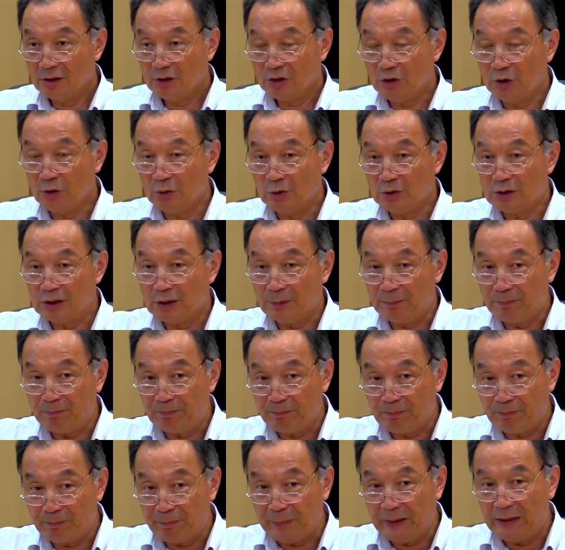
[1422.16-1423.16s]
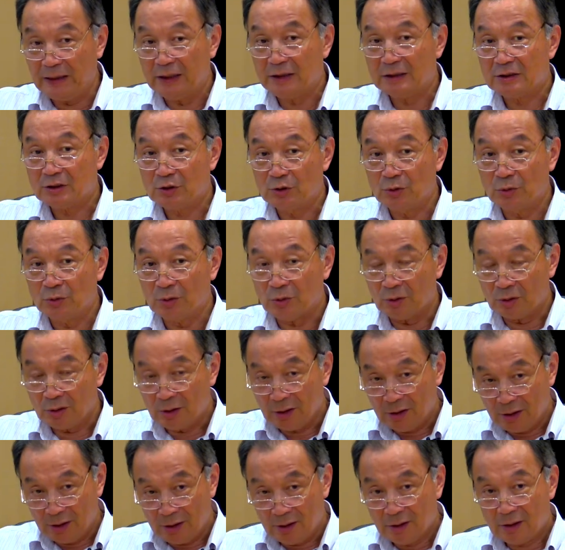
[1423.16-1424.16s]
use the big
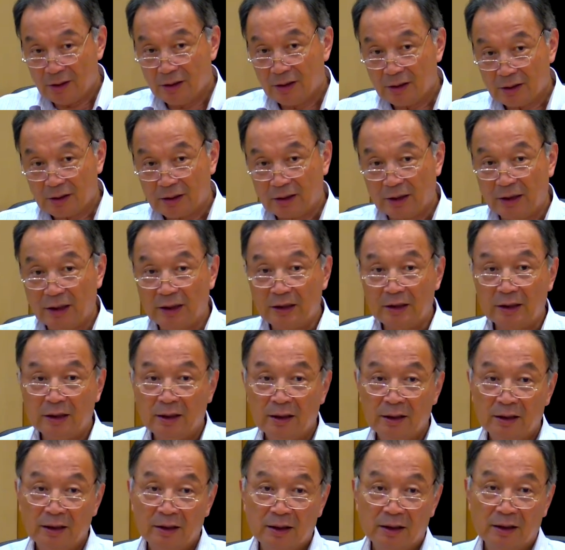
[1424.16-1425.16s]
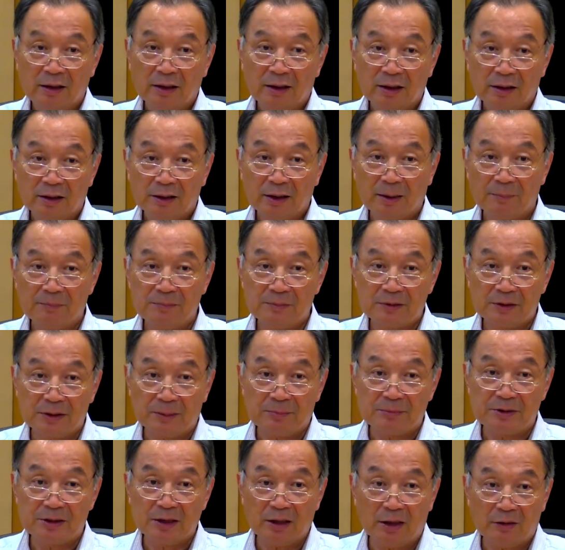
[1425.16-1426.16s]
stone, click
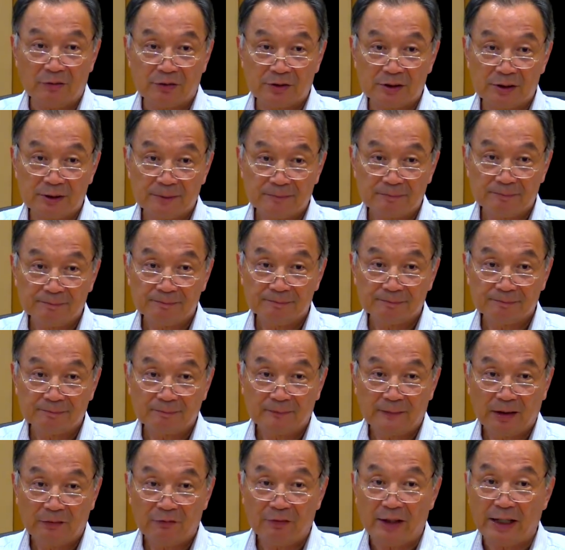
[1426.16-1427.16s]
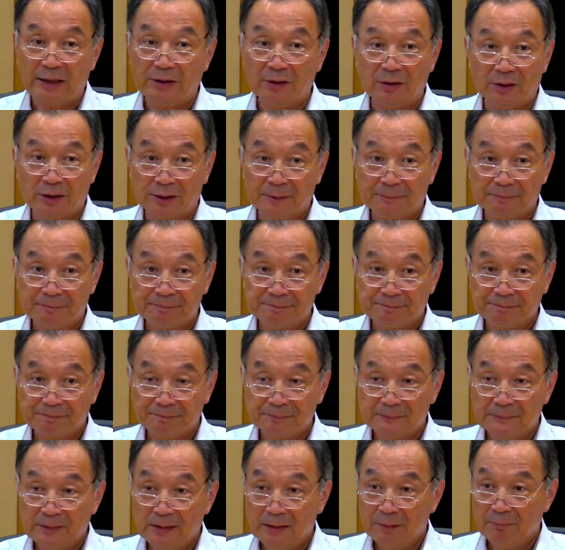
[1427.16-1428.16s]
themselves, finally.
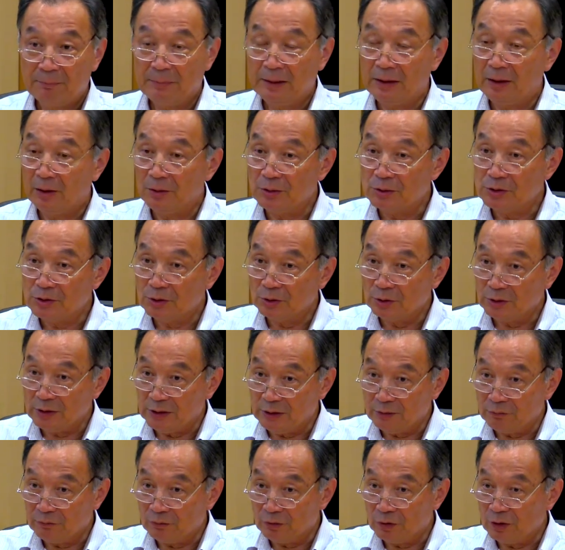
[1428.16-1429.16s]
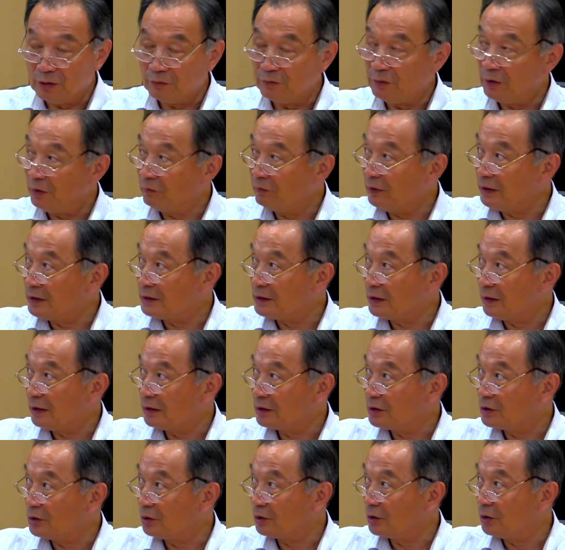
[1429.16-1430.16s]
But also involve of these
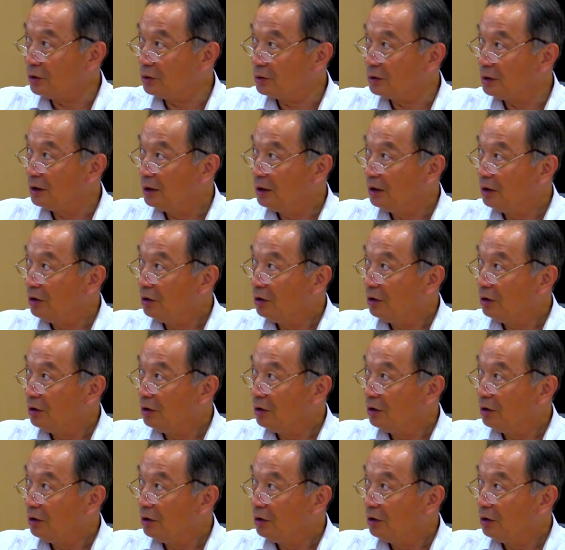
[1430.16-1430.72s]
so-called